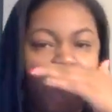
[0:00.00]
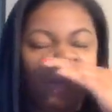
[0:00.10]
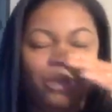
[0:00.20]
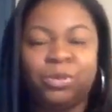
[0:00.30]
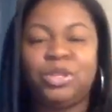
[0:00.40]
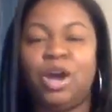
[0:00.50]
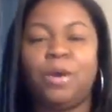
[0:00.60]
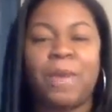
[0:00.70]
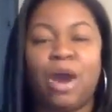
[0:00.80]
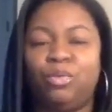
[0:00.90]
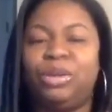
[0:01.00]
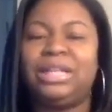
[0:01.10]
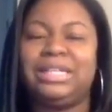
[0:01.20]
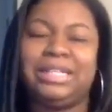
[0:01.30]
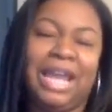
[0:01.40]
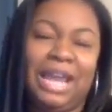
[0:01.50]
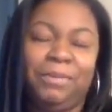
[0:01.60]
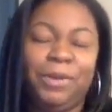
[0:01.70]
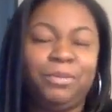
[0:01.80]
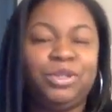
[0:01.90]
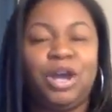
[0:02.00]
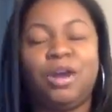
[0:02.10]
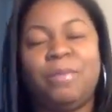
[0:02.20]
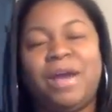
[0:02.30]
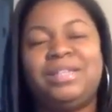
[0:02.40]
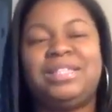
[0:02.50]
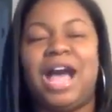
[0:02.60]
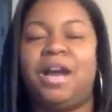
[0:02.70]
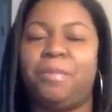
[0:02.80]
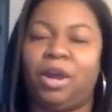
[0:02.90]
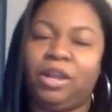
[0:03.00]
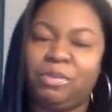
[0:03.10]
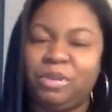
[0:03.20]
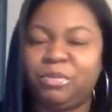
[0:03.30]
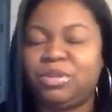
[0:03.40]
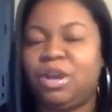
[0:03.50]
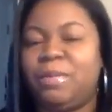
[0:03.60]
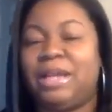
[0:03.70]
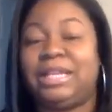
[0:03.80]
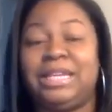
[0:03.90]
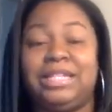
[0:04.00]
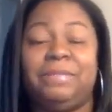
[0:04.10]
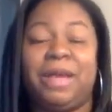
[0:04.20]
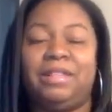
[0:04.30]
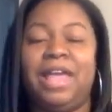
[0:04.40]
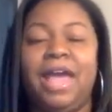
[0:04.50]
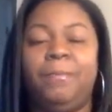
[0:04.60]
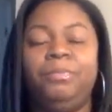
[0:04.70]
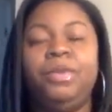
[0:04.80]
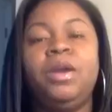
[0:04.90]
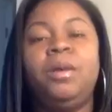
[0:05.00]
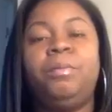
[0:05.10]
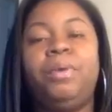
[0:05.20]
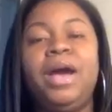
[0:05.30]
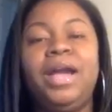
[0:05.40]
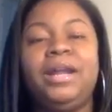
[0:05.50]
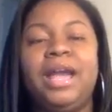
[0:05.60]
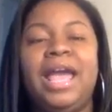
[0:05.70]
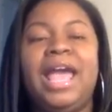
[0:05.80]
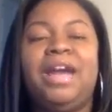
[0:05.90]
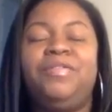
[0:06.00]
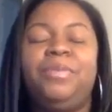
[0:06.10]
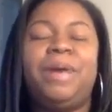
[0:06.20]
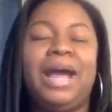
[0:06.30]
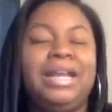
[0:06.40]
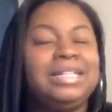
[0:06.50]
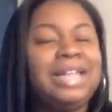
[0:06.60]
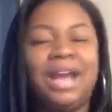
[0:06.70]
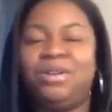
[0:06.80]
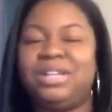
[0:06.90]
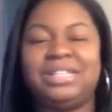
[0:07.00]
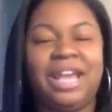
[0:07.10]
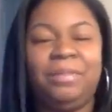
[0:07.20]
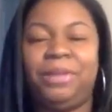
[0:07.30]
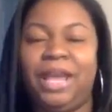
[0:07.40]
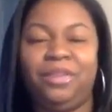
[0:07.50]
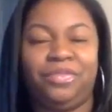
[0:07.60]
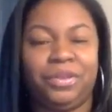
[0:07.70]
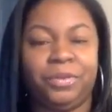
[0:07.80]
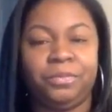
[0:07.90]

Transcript: People talk about real estate, people talk about stock market, people talk about this and about that, but everybody is not on the same playing field.